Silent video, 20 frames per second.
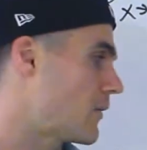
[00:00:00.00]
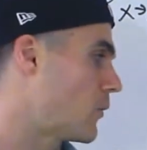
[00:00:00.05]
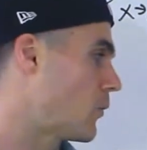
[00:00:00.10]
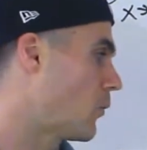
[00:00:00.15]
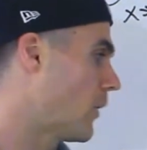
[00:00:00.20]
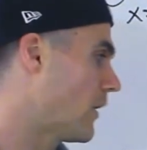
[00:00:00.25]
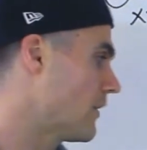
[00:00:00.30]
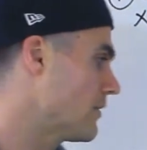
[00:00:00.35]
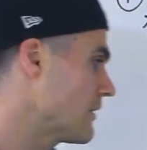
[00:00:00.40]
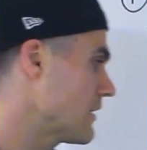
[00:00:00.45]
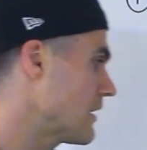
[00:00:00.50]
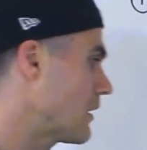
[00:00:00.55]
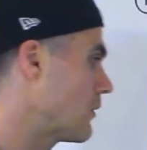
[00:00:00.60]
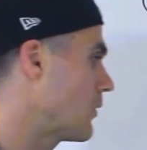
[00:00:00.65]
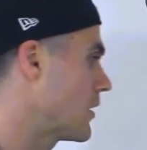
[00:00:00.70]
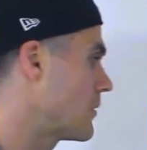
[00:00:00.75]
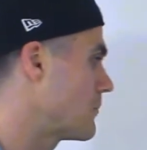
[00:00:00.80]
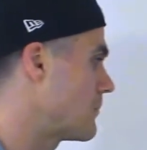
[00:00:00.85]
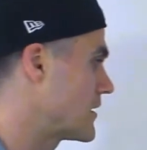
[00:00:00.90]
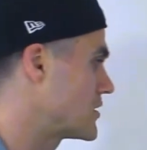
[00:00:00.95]
One thing I
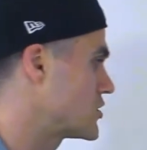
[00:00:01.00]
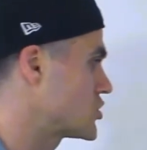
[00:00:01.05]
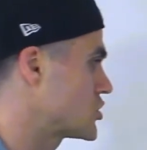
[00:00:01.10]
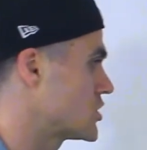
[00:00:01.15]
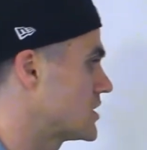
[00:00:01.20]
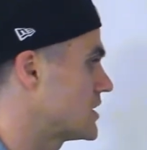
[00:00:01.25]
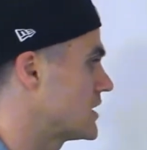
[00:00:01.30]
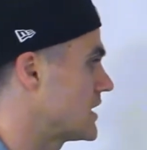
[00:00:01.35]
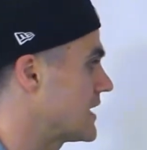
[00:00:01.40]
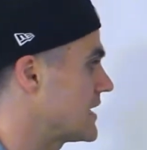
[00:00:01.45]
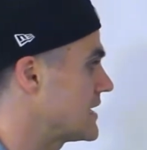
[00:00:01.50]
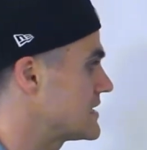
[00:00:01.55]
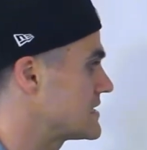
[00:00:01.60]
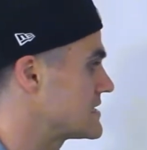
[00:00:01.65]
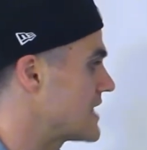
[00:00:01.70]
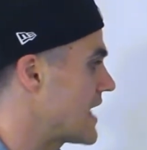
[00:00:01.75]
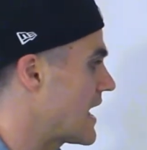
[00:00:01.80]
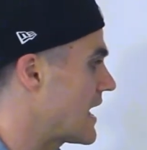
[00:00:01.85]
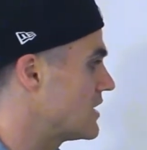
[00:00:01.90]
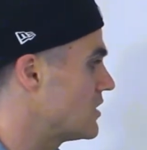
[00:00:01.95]
want to mention
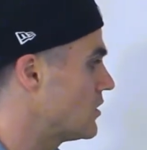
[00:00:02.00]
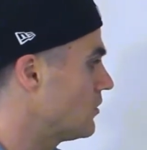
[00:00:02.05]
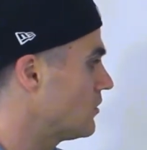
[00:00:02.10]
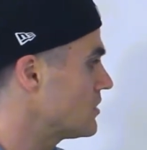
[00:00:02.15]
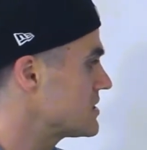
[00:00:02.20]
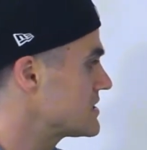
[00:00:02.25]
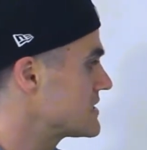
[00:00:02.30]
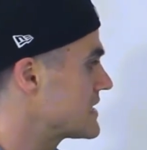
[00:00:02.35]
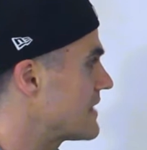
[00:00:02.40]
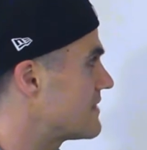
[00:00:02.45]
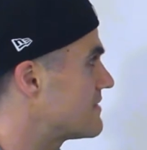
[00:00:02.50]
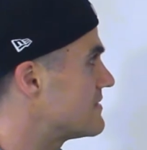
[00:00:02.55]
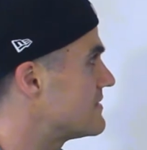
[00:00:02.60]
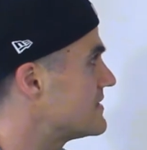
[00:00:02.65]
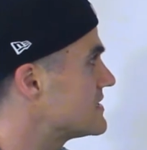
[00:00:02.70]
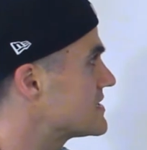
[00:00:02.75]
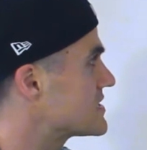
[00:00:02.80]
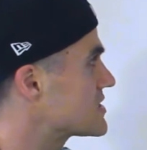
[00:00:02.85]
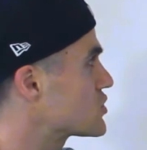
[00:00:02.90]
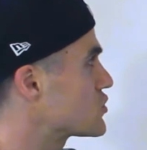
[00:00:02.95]
is that notice that
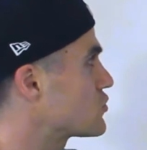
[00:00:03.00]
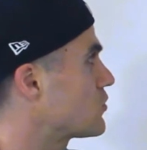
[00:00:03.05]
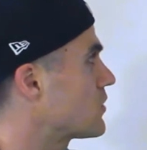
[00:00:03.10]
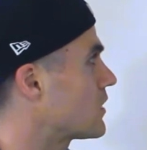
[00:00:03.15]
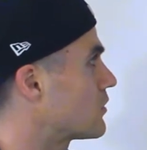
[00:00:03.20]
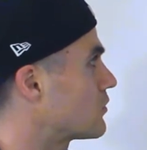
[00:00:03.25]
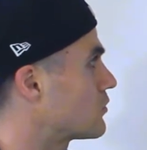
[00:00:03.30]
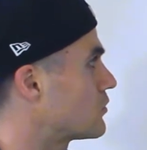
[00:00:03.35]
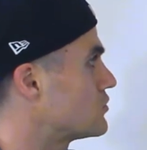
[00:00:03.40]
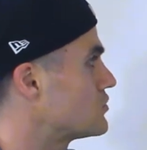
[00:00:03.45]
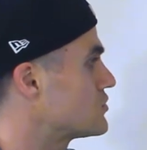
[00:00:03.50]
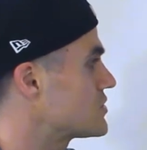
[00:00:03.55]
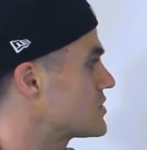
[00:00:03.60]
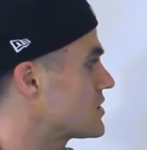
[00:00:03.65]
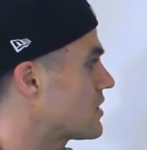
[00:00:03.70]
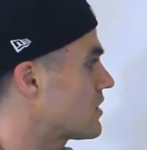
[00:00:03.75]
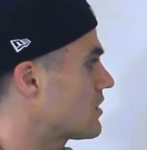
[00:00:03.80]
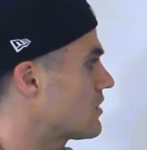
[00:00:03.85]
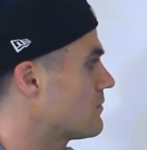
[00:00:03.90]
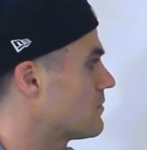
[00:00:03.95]
these square roots
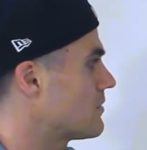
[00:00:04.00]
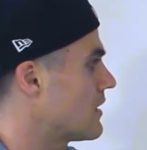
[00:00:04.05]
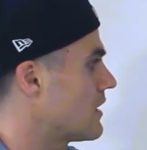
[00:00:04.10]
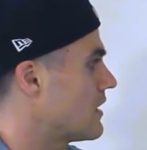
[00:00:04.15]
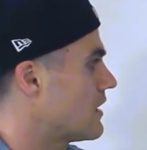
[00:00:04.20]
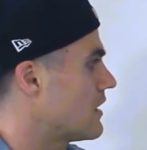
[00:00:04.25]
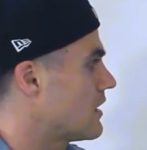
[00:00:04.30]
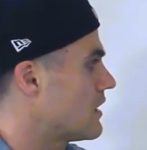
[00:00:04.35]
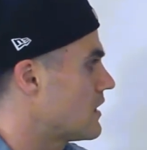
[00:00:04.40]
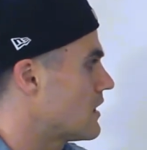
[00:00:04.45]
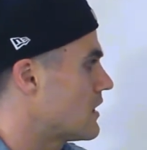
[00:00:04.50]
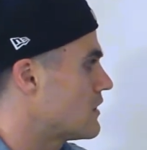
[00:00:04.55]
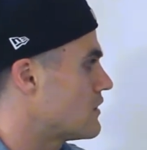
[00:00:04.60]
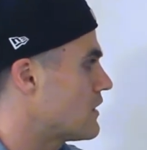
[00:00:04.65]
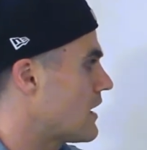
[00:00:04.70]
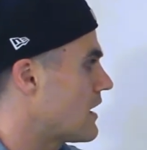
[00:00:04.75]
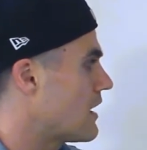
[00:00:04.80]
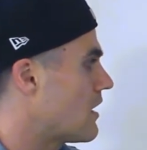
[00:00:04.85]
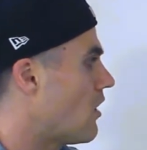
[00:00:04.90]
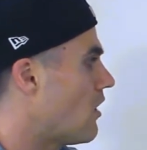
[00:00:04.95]
here,
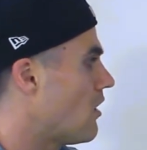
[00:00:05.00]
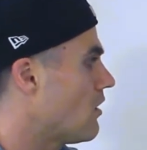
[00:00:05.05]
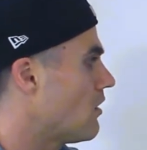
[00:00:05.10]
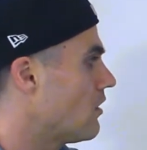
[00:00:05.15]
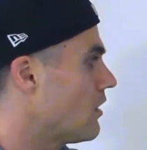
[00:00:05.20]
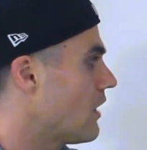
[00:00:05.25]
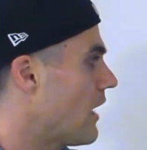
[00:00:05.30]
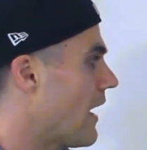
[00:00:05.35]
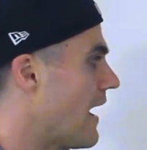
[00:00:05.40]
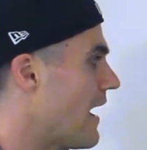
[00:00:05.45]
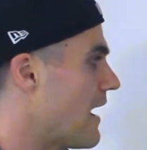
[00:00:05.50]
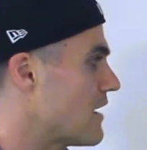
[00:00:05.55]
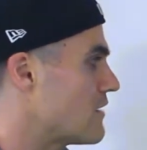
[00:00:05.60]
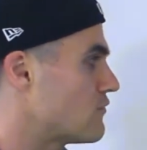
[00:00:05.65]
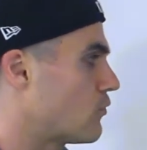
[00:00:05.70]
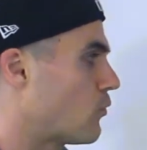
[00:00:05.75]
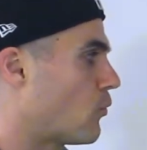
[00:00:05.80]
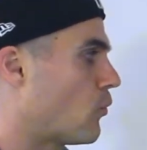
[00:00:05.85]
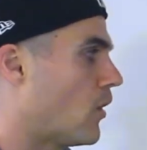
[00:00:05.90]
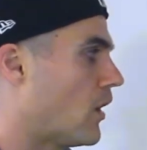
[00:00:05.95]
they all
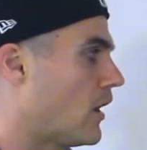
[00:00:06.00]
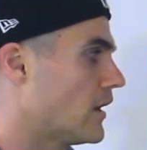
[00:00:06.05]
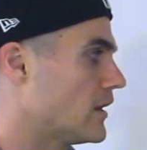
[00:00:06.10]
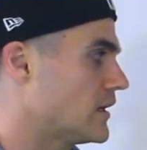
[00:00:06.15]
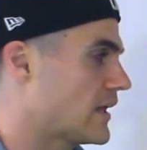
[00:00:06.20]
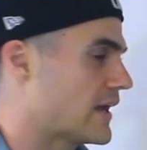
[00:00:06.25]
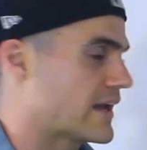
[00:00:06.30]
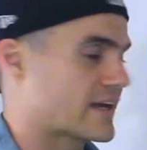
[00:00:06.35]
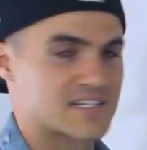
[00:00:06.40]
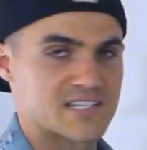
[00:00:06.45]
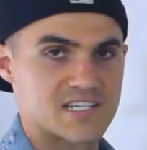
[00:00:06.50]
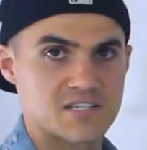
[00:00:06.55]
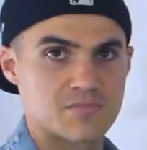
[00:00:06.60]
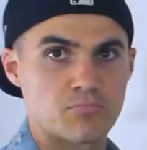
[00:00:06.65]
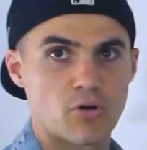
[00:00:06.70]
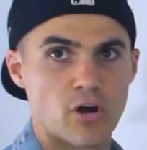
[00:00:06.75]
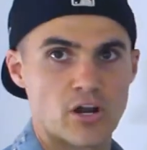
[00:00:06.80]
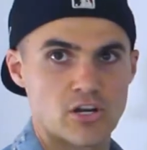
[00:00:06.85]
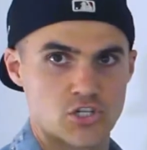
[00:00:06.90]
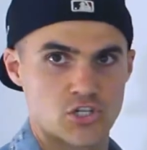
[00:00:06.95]
have one
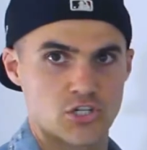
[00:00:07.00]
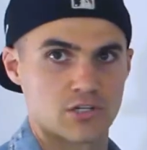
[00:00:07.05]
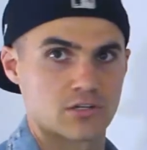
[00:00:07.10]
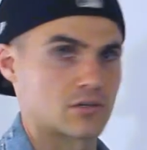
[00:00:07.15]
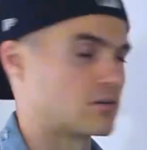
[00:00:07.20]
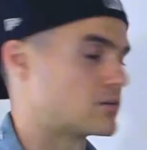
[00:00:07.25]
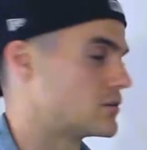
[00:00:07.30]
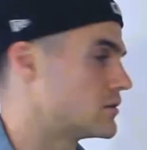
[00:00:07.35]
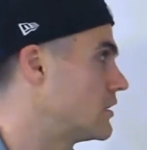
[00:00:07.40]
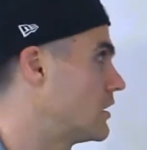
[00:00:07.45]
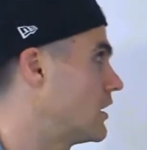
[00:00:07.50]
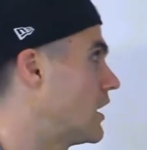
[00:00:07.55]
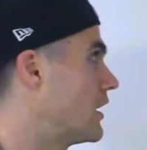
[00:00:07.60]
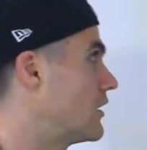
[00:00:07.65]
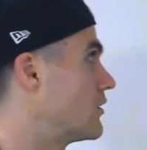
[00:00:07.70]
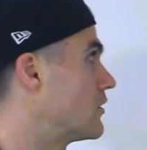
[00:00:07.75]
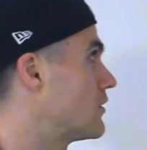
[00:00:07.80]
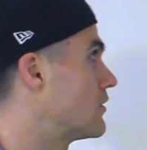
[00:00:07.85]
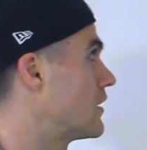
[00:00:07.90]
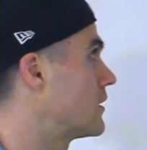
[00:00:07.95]
expression
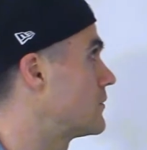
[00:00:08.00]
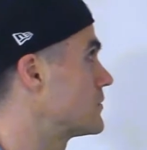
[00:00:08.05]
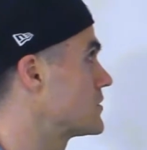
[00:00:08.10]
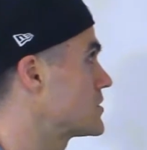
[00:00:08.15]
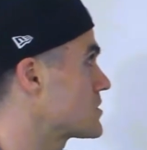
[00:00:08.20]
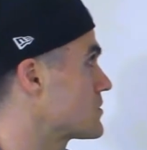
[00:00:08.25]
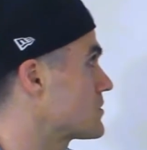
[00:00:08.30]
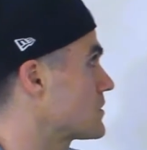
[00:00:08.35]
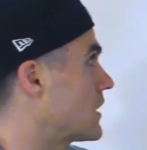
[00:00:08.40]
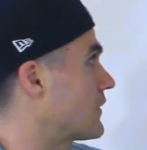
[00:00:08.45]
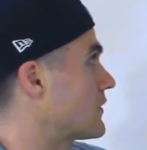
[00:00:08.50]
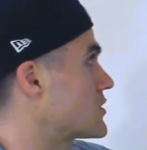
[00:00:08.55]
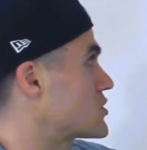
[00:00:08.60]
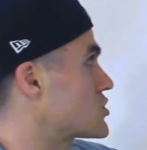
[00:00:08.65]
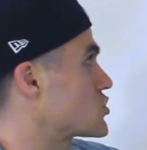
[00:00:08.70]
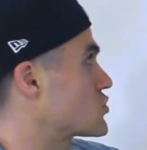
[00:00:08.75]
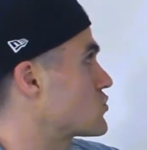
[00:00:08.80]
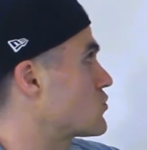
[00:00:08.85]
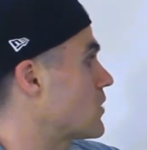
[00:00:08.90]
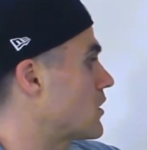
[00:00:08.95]
under them. So we got the
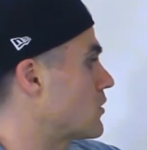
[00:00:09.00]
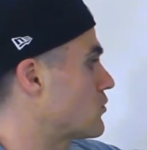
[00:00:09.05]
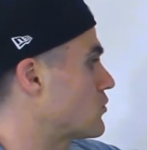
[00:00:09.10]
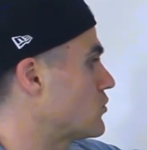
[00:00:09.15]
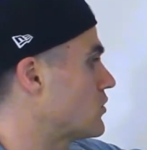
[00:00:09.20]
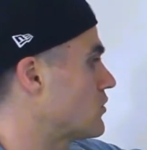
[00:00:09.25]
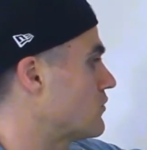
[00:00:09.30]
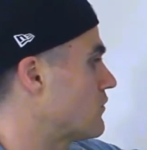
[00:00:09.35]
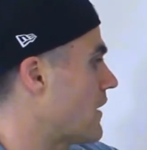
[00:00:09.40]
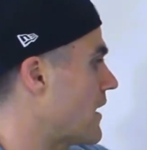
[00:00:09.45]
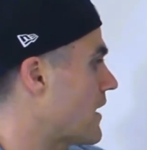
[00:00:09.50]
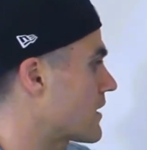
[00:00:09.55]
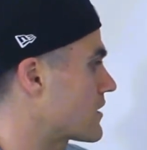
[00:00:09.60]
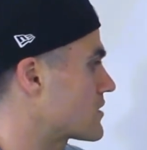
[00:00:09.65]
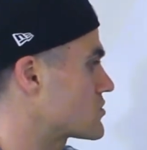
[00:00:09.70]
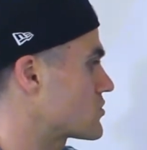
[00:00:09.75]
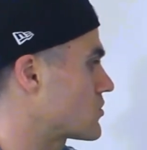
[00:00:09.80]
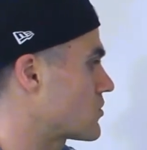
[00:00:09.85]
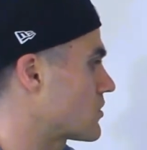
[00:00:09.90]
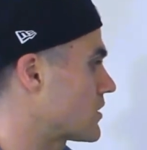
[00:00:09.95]
square root of
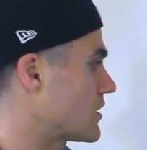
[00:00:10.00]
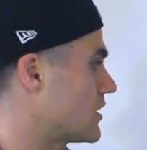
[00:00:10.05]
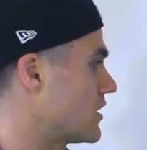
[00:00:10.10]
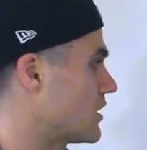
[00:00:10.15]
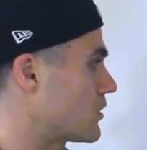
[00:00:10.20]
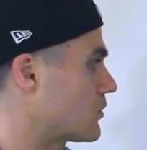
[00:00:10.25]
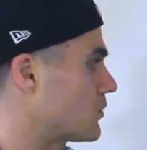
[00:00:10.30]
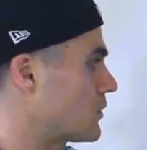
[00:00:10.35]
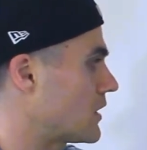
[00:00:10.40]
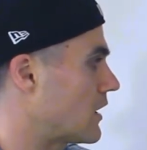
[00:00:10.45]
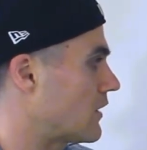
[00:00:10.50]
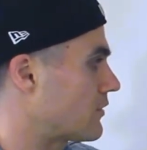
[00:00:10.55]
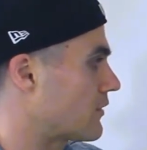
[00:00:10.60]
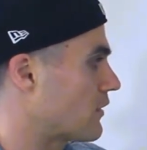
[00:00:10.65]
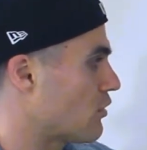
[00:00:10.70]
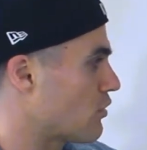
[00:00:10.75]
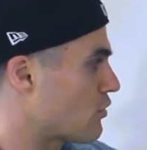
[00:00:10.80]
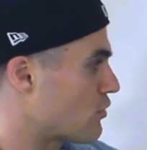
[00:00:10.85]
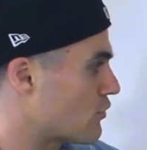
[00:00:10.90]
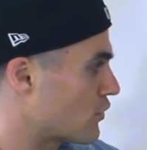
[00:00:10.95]
x, or here we got
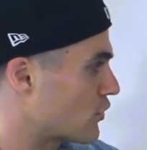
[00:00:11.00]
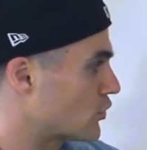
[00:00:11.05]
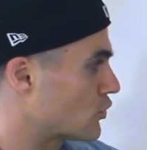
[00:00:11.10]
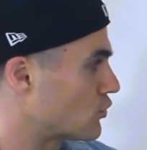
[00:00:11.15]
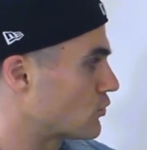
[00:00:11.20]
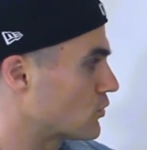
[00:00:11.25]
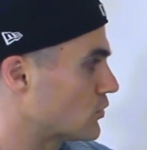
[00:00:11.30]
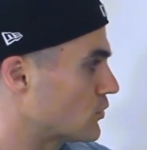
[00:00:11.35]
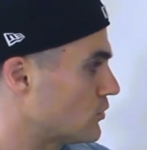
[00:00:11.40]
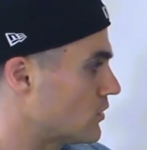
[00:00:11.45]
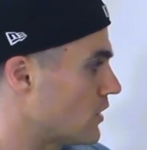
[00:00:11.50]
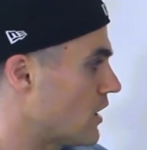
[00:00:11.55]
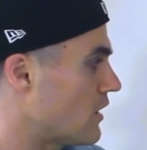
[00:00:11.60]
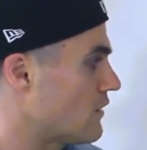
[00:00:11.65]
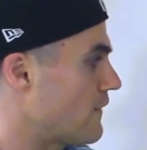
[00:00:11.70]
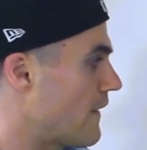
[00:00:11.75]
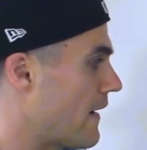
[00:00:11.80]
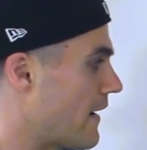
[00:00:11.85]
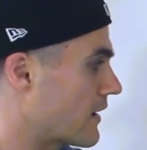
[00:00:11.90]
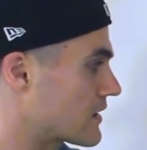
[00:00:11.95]
the third root
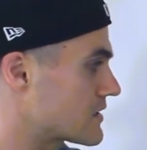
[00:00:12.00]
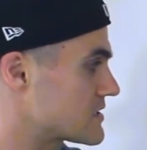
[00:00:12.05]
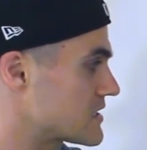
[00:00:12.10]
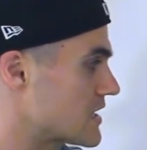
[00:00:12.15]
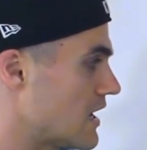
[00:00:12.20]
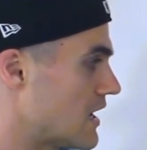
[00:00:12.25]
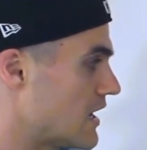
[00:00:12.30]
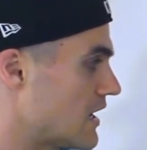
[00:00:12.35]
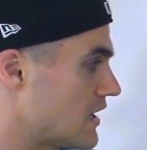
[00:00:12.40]
of x.